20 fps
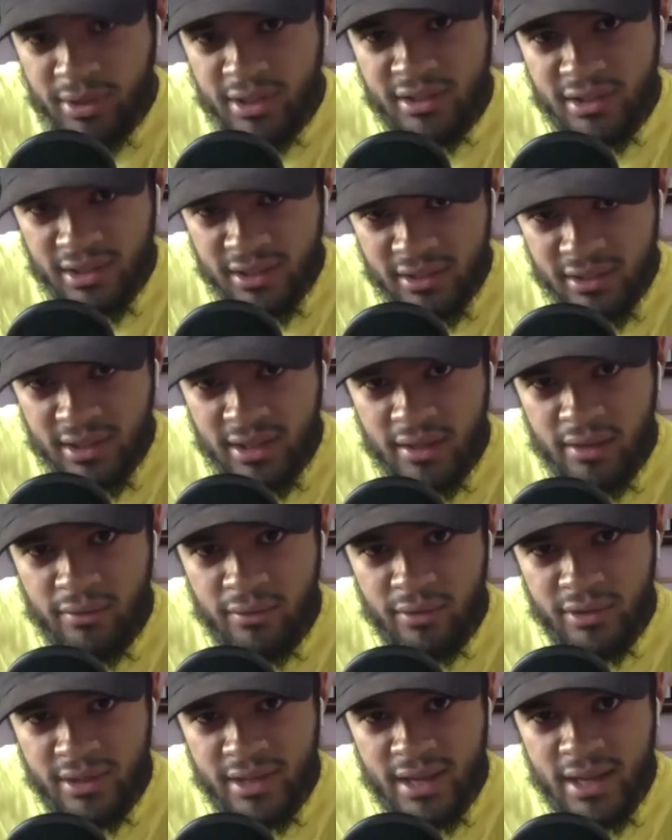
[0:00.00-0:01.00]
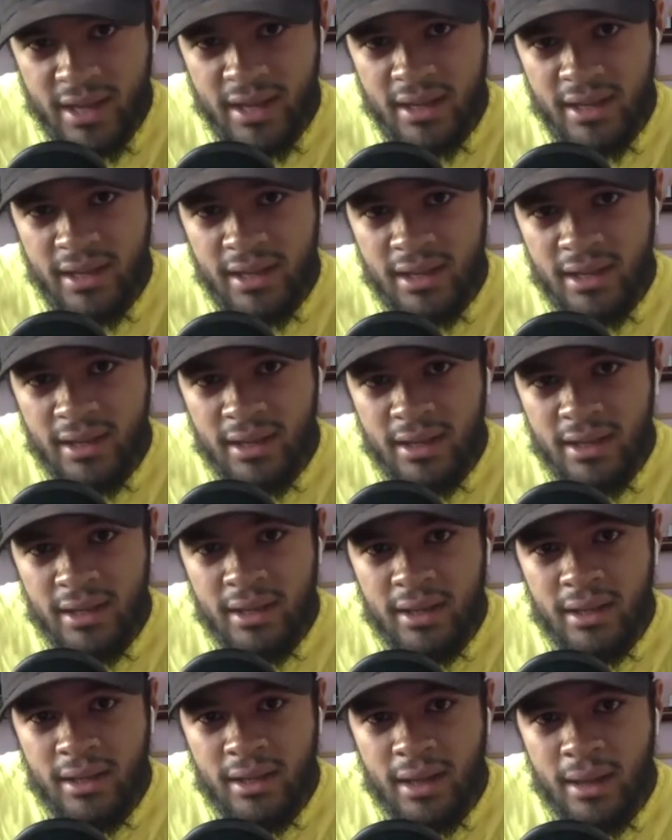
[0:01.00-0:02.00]
his love was that
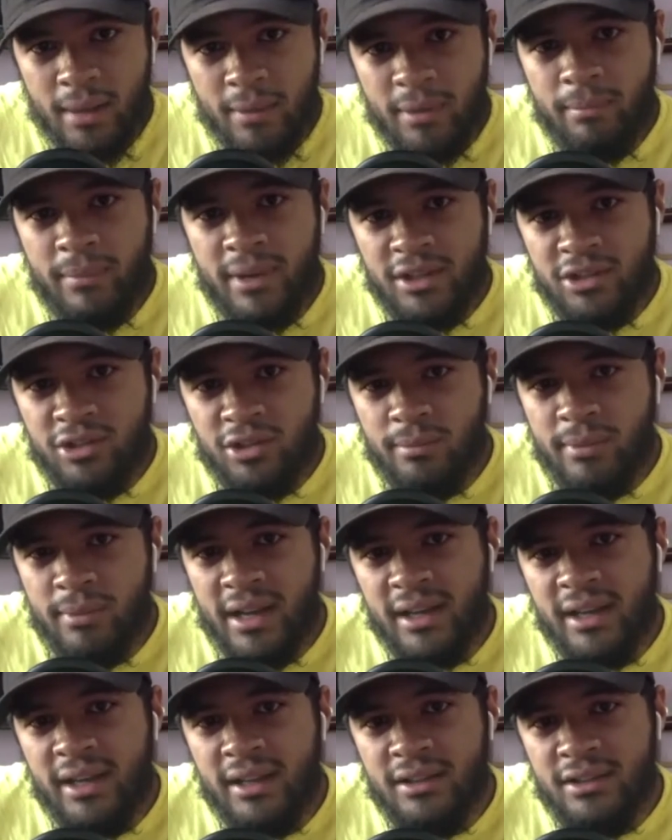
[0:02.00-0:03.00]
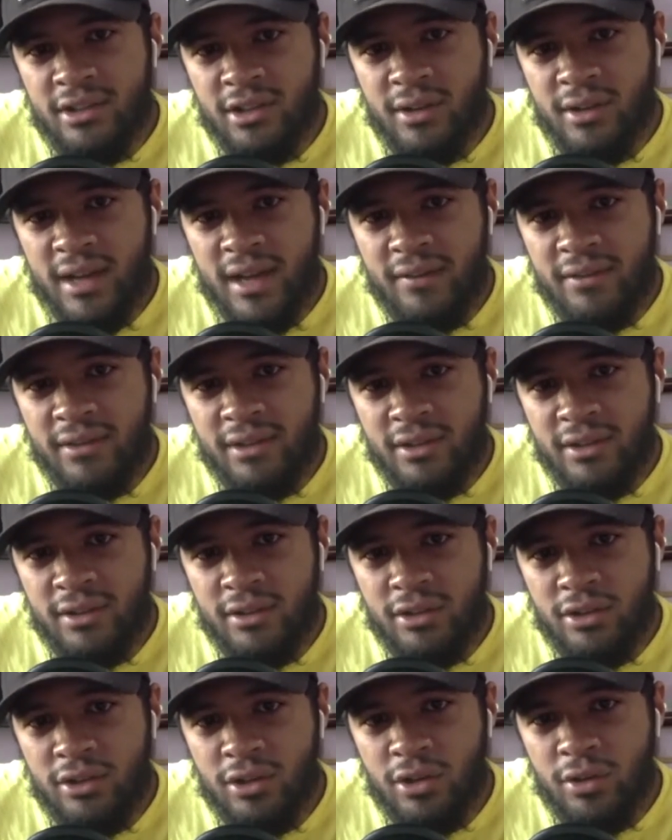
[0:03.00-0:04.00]
I'm going to make sure my kids don't have to
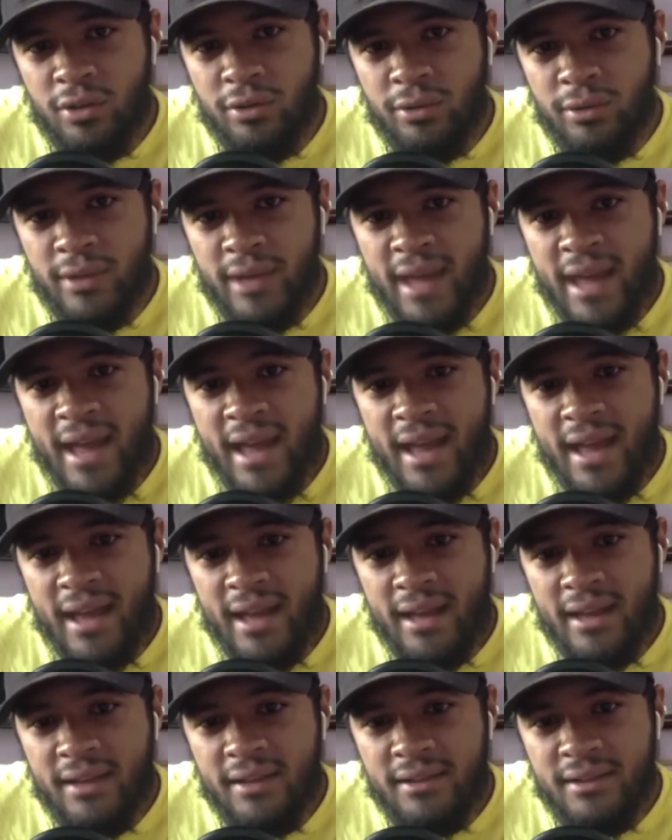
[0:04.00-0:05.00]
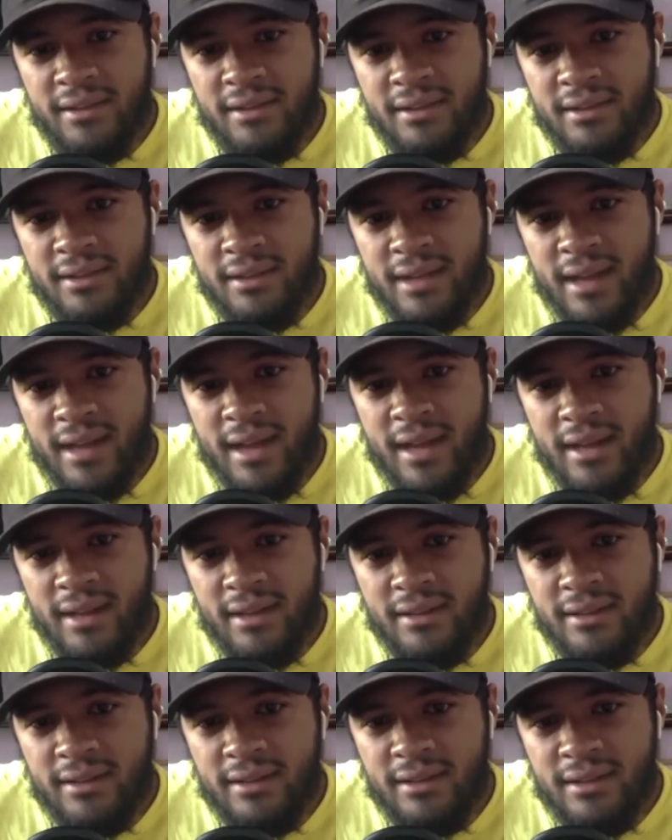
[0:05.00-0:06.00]
go through that as
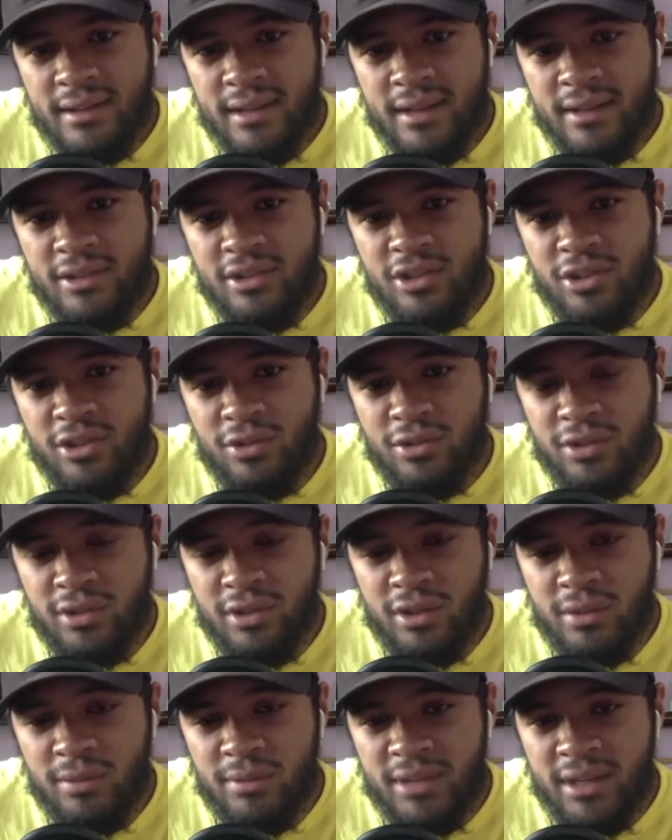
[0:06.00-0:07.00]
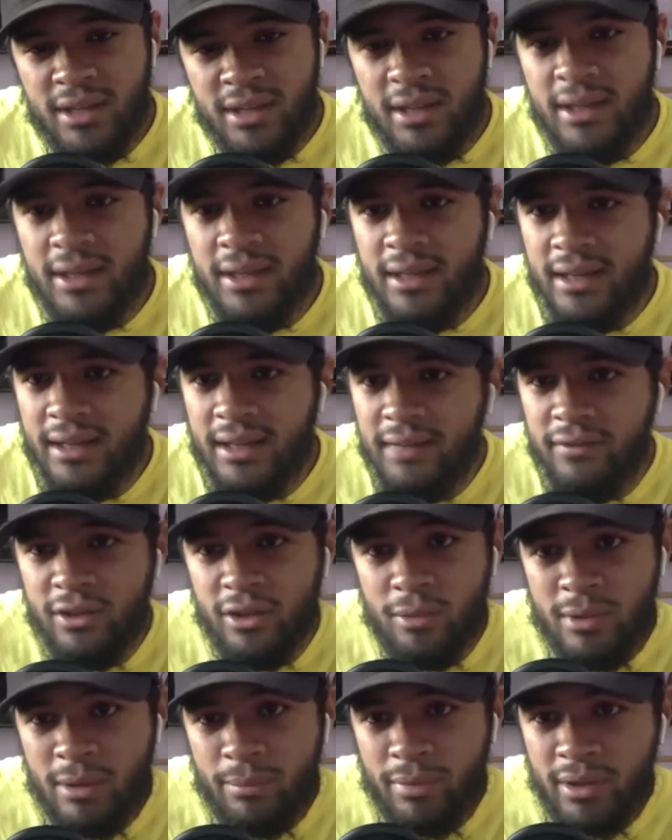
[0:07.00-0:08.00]
as children, you know what I'm saying? And even though
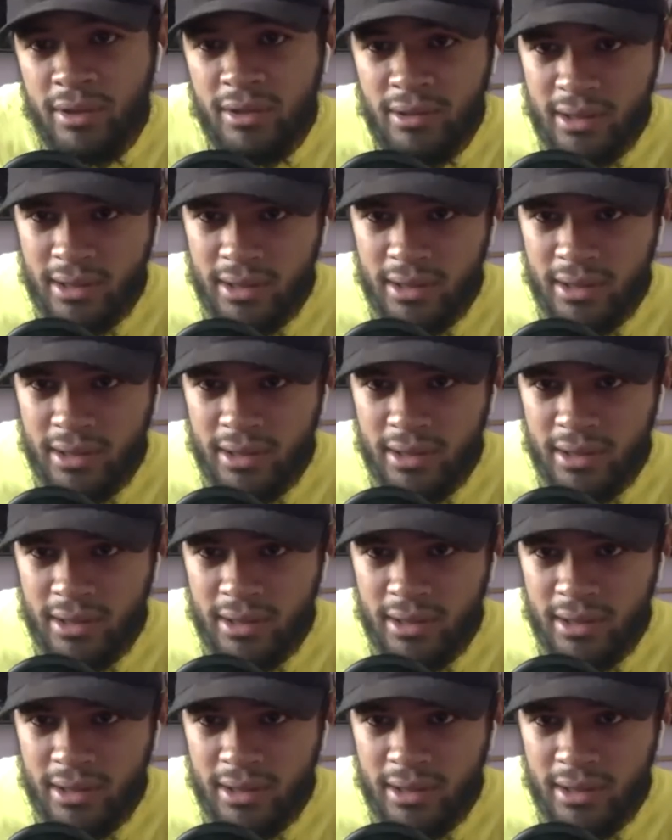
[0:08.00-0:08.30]
my brother